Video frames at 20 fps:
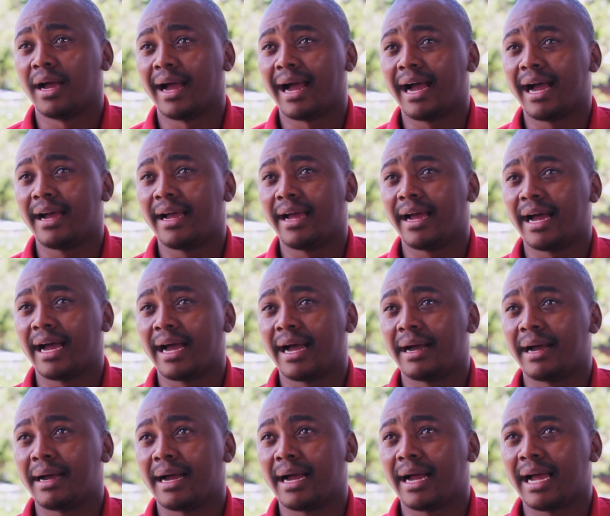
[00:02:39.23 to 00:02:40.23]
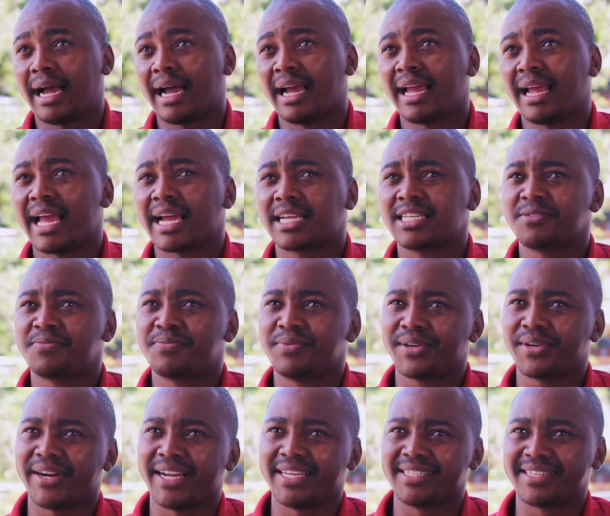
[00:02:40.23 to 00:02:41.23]
I
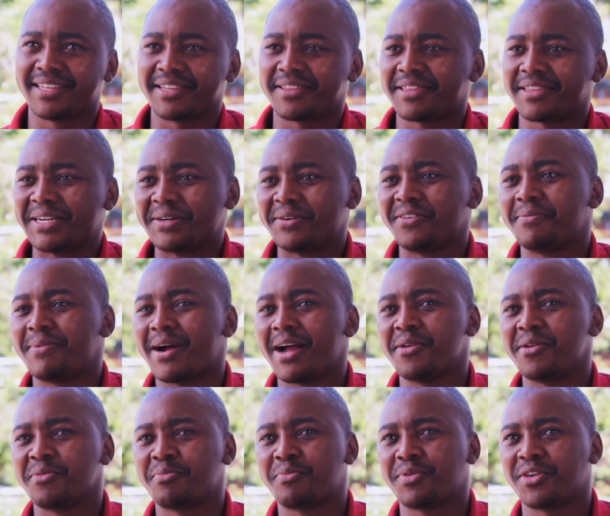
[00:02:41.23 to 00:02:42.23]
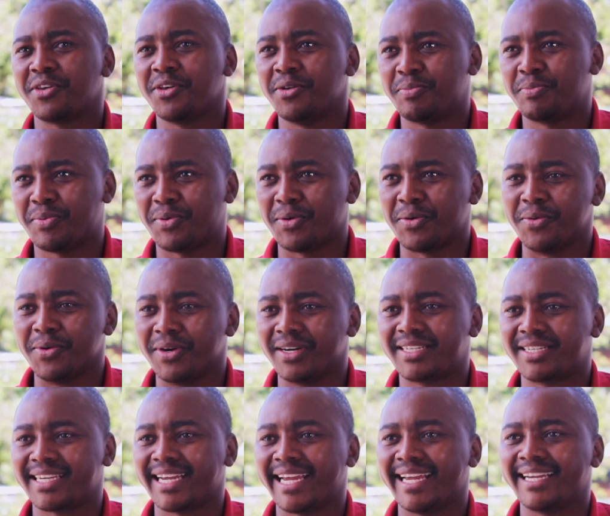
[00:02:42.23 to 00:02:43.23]
experienced the thing whereby people will
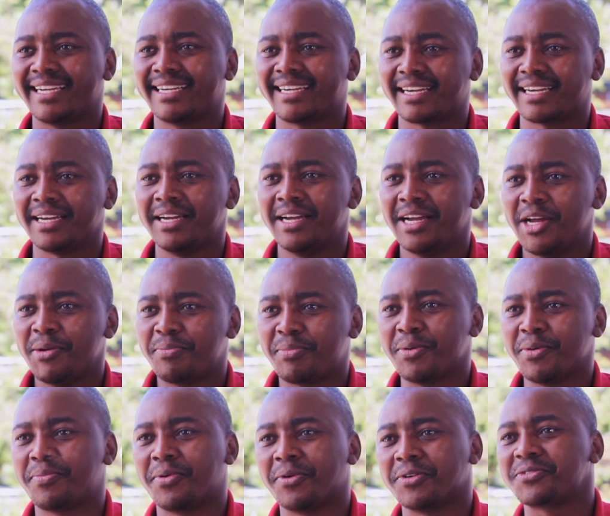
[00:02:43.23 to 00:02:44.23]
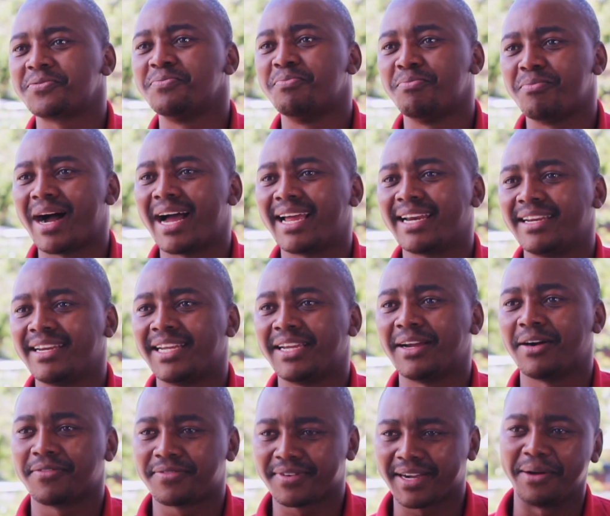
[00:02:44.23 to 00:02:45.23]
take people's money
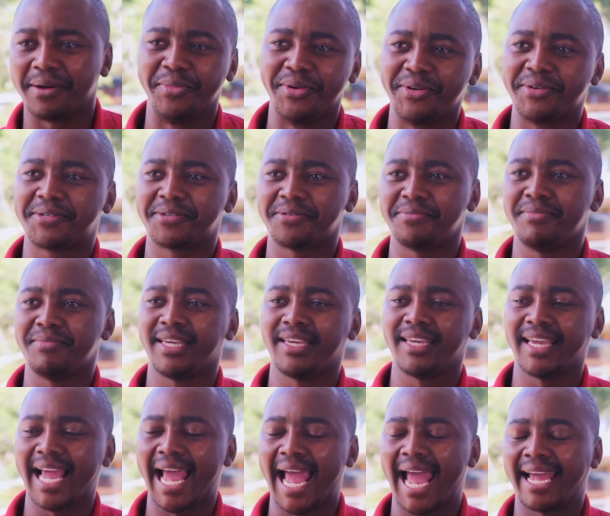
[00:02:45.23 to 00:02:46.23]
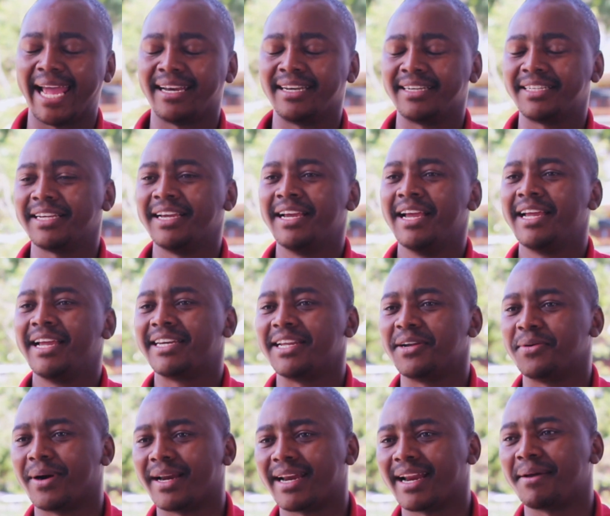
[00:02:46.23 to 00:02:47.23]
of coming to me, and they
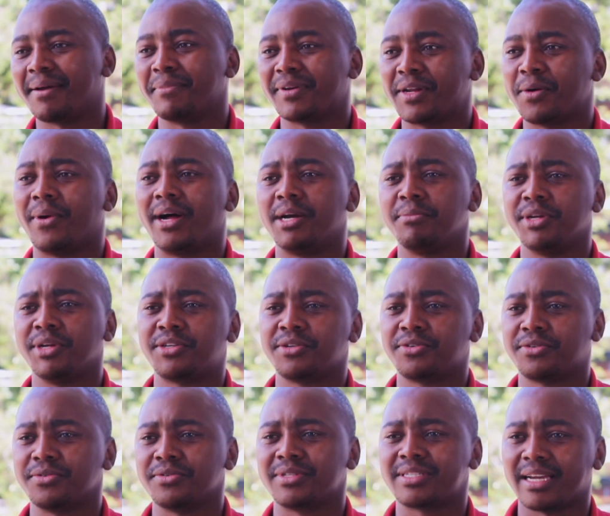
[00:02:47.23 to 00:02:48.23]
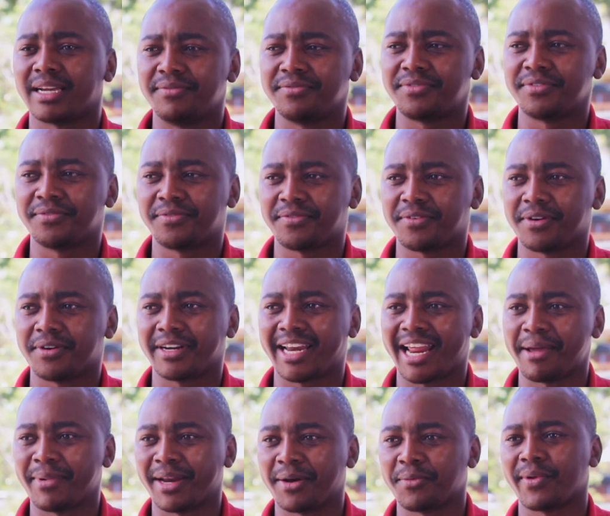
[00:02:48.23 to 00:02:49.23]
want me to do something for
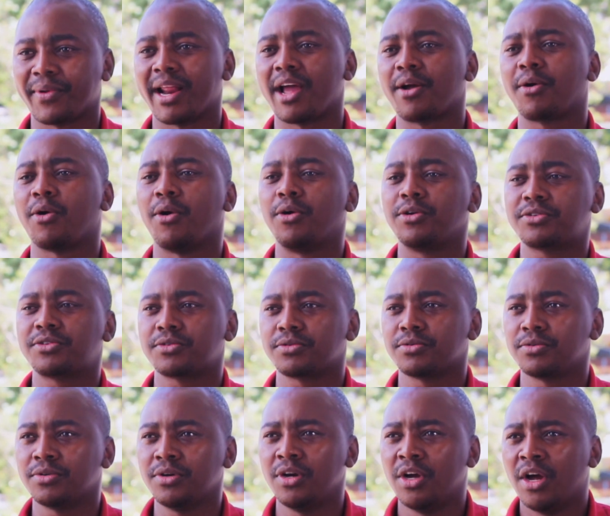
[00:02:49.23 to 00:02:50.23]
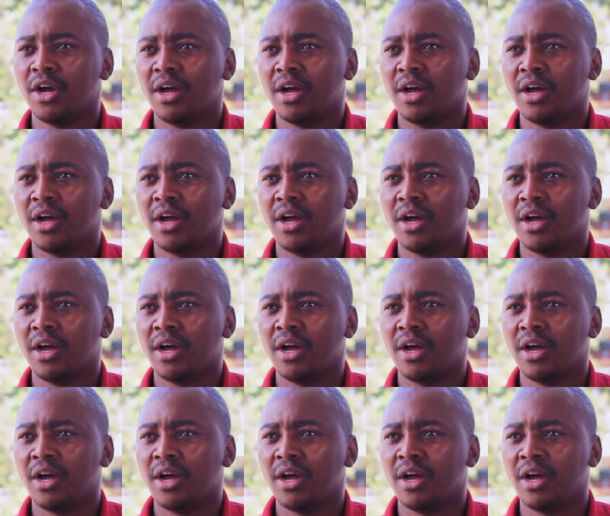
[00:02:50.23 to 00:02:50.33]
them, and when I go to